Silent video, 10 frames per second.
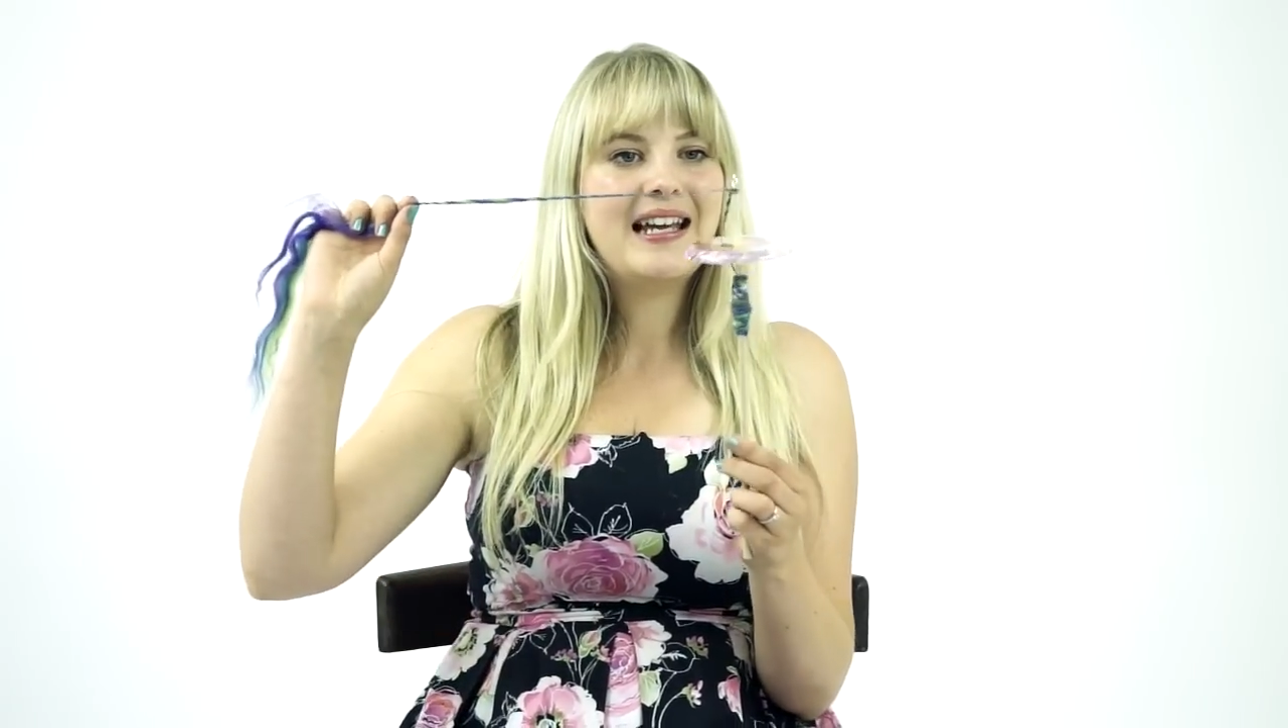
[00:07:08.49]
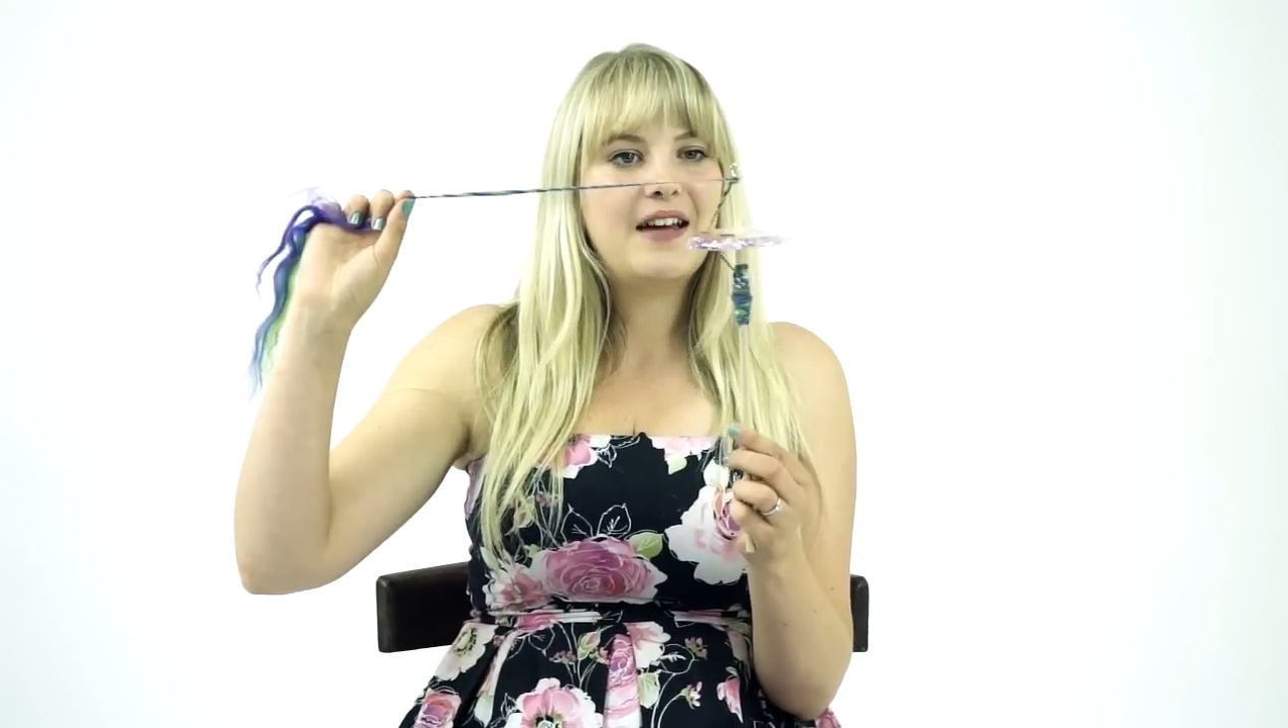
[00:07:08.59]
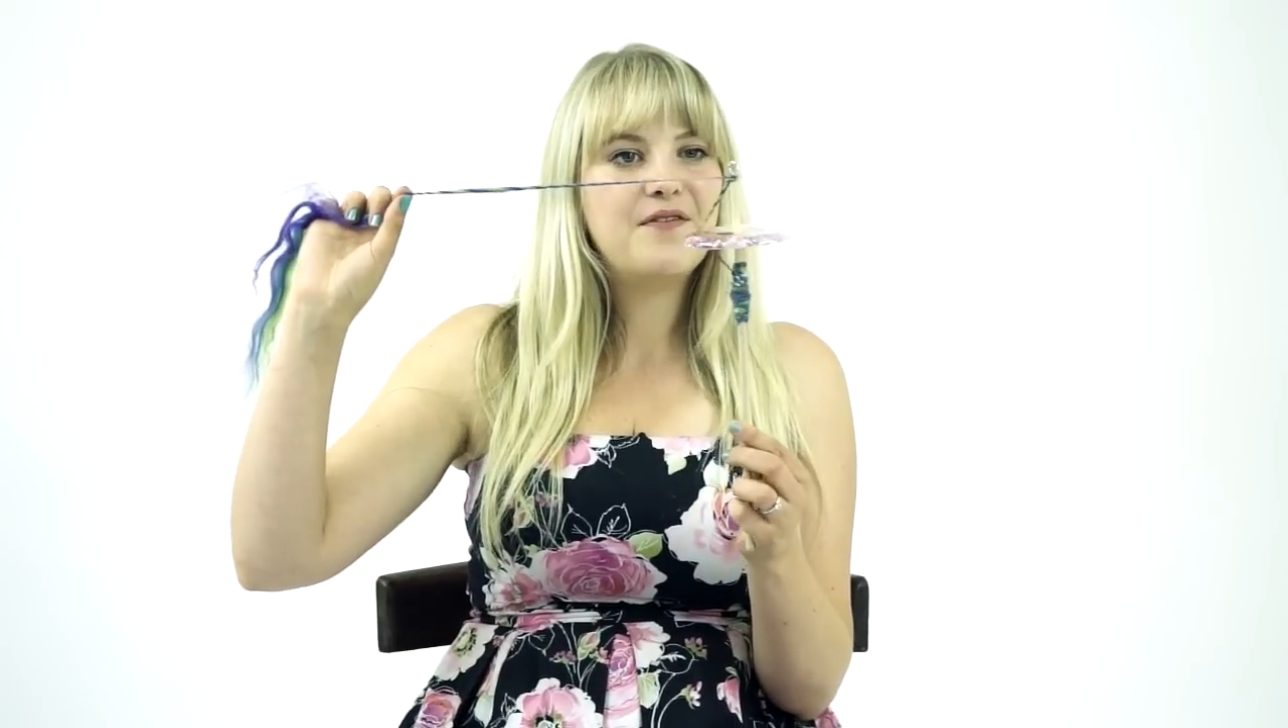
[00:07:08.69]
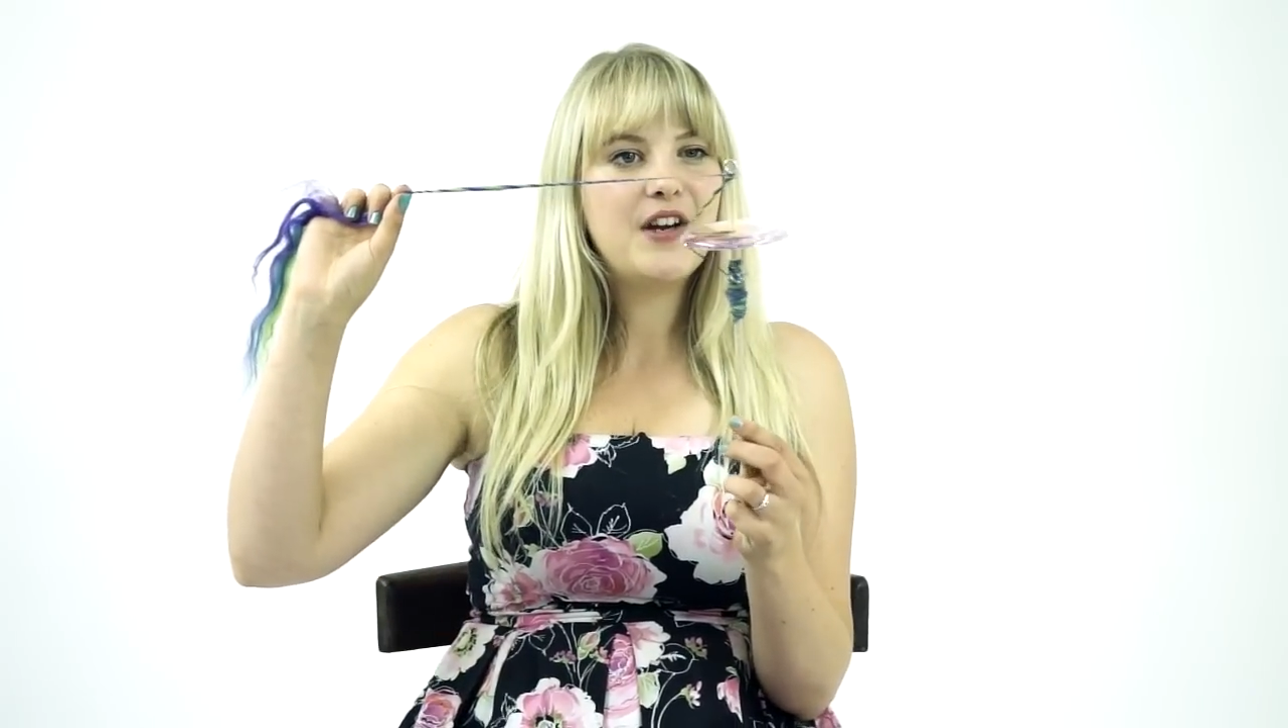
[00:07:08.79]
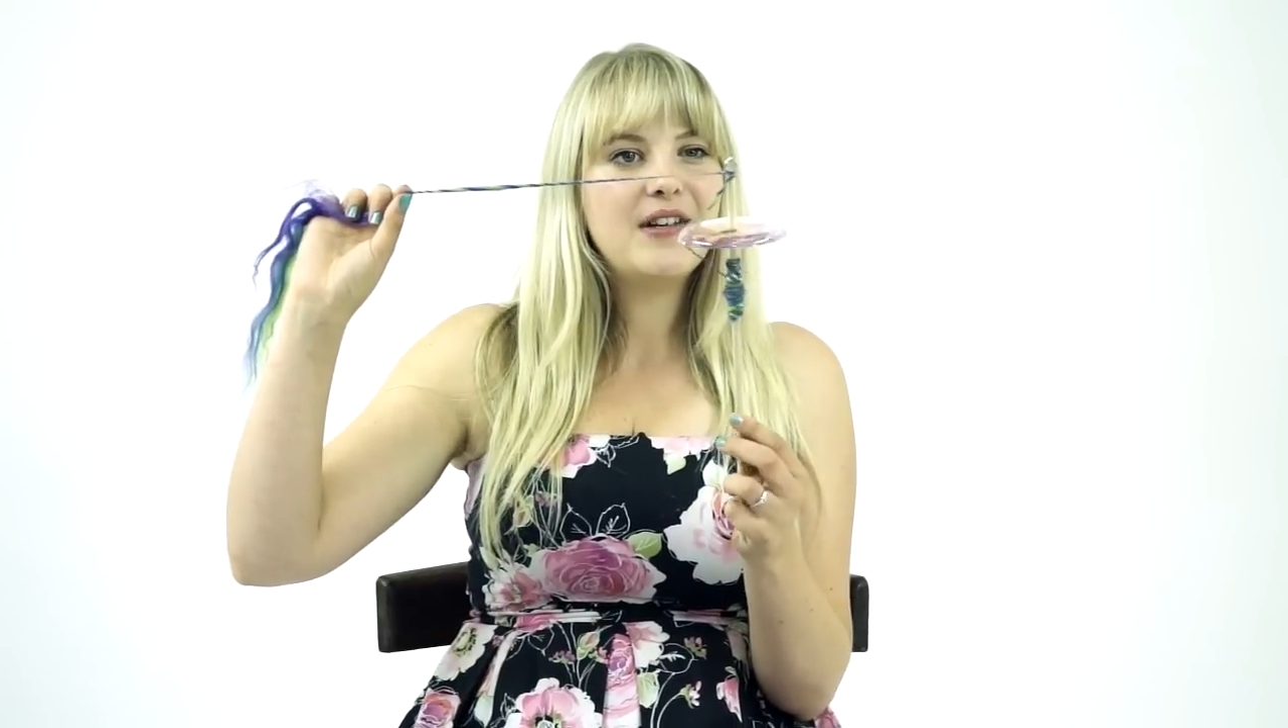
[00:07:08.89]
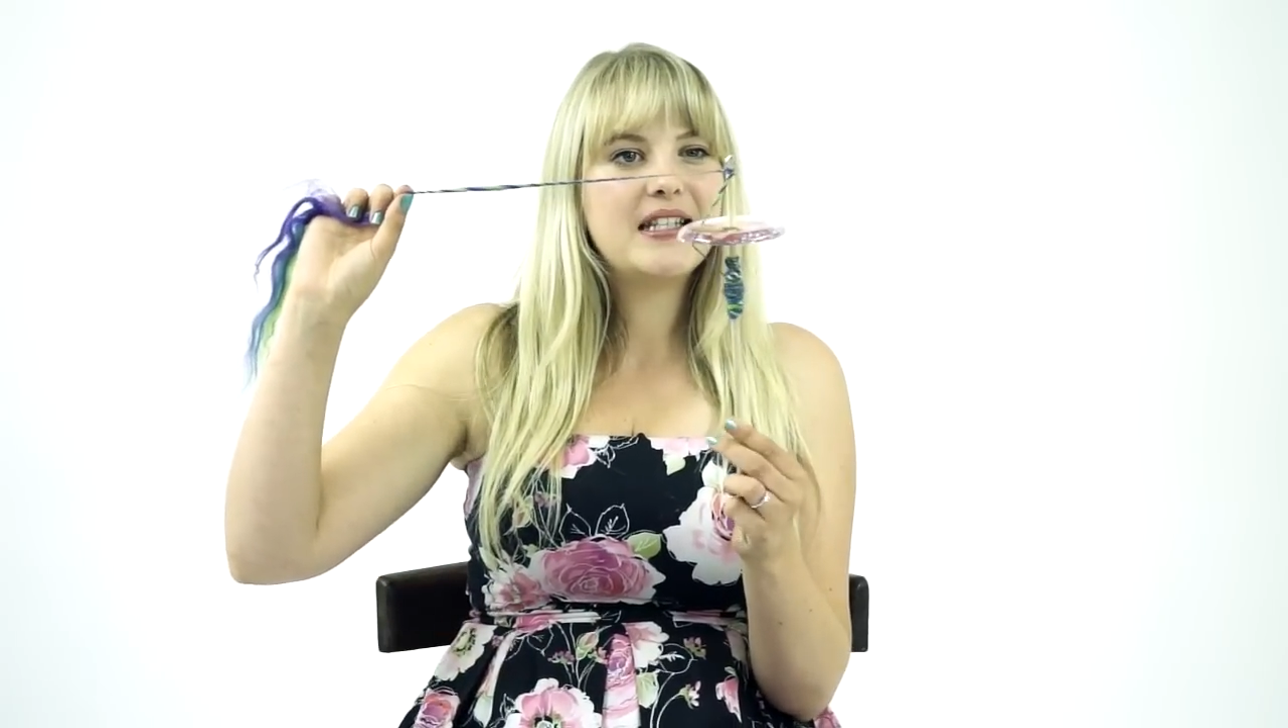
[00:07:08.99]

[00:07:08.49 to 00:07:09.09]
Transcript: and very